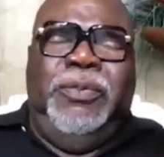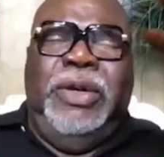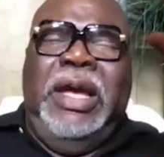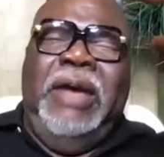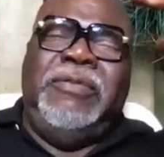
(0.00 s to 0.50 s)

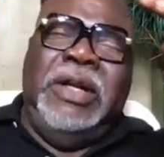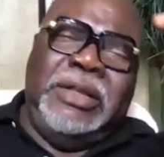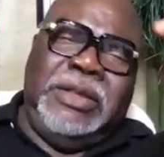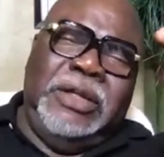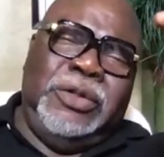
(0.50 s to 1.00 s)
we have
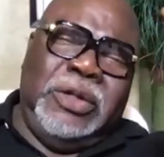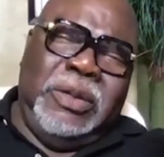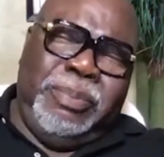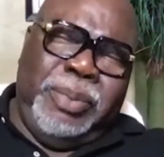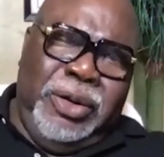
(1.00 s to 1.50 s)
nothing to
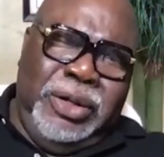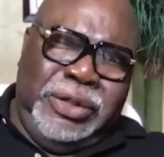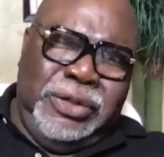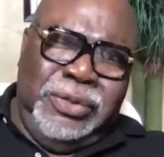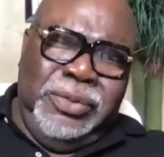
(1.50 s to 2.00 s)
compare
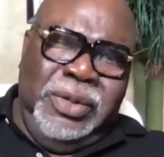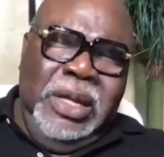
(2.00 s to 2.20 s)
it to.